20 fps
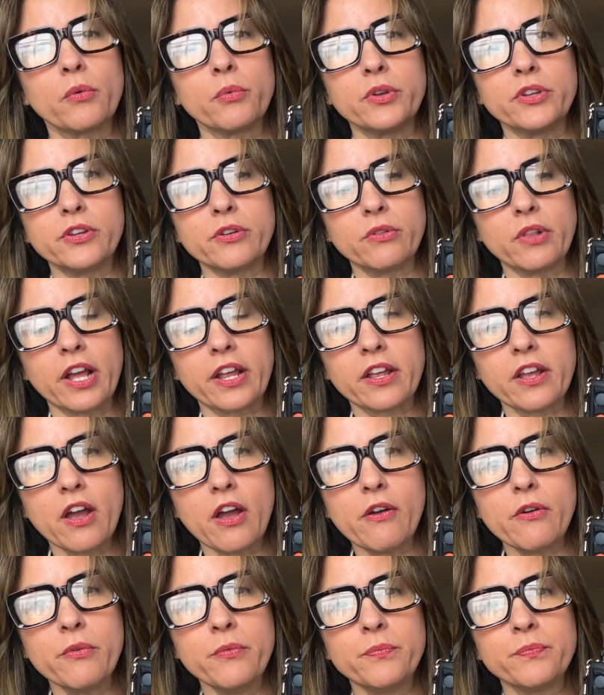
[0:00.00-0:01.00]
When you let
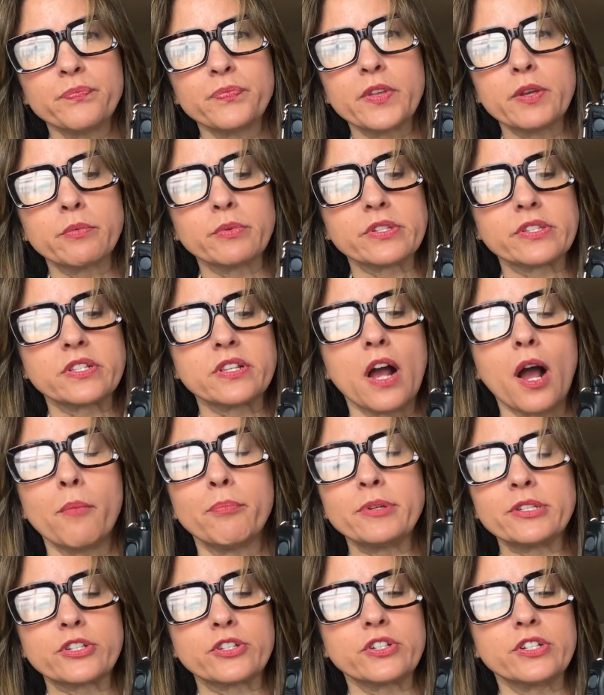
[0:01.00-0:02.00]
go, it will
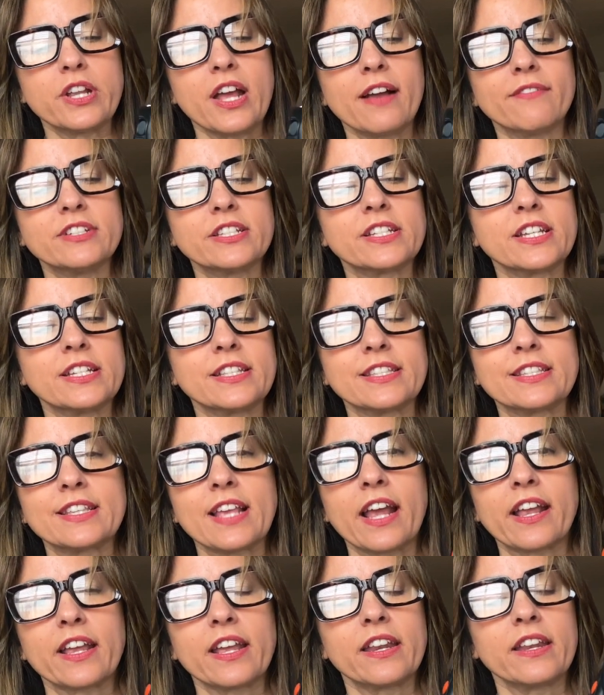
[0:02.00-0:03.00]
stop. It should have a
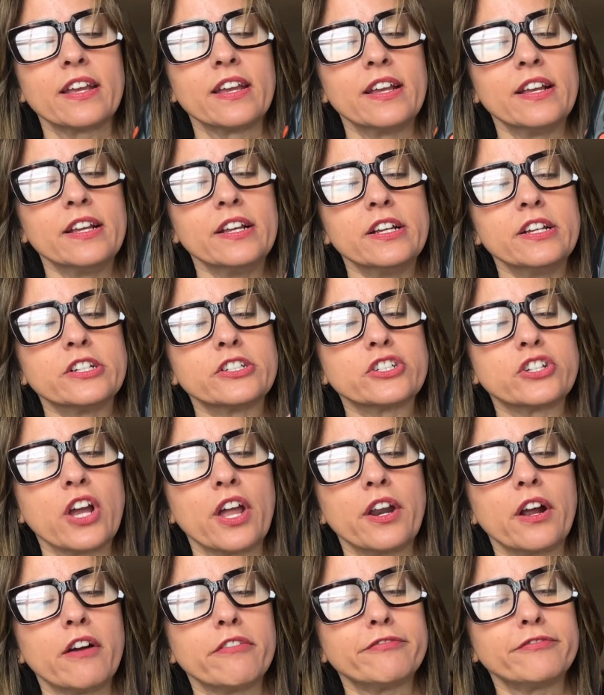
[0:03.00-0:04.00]
10-second
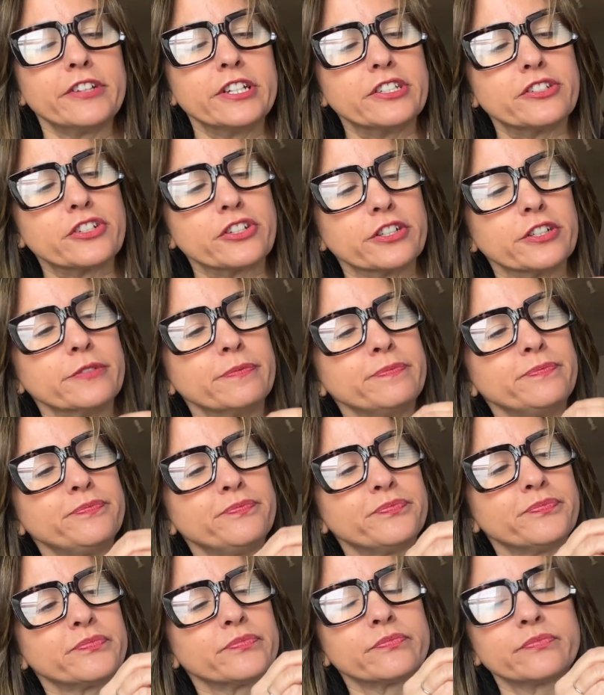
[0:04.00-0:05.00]
shut-off feature.
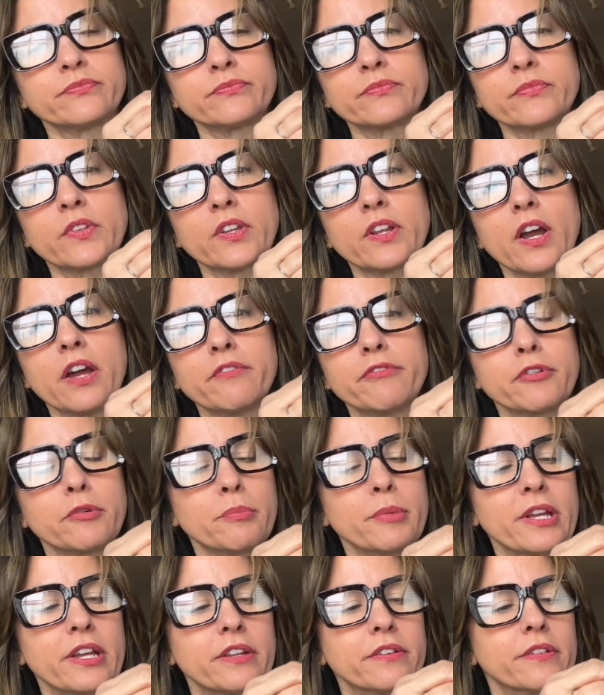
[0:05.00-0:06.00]
God
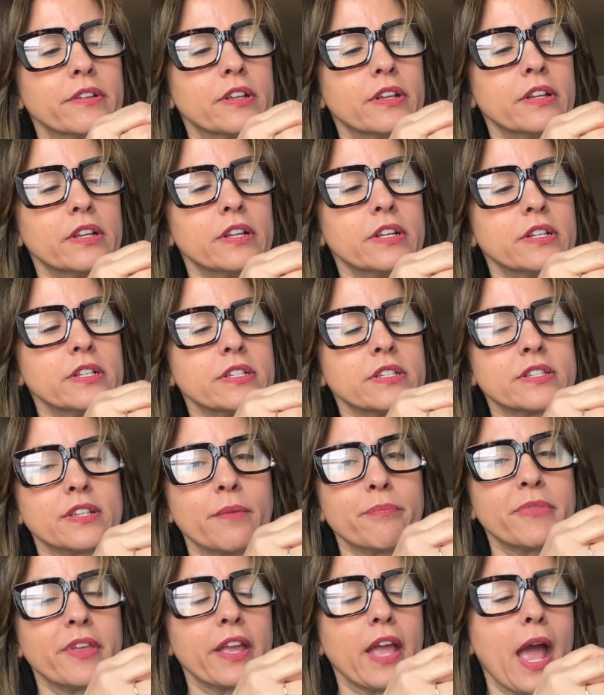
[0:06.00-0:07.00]
forbid
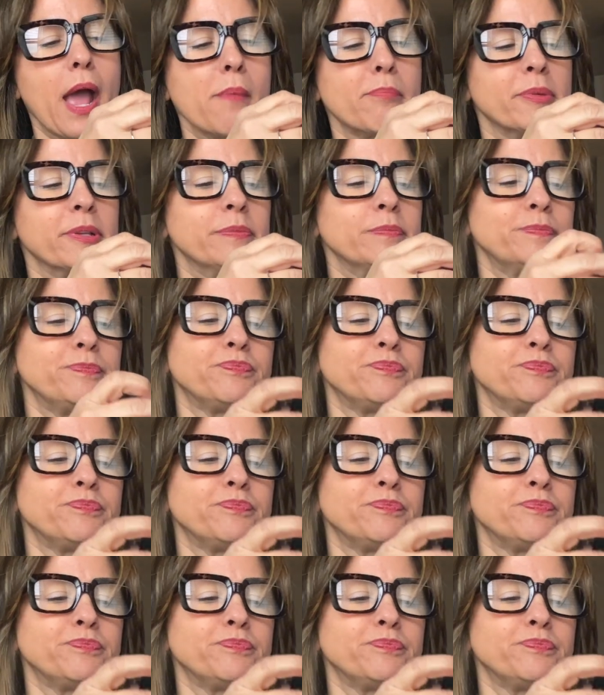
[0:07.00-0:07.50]
something happen.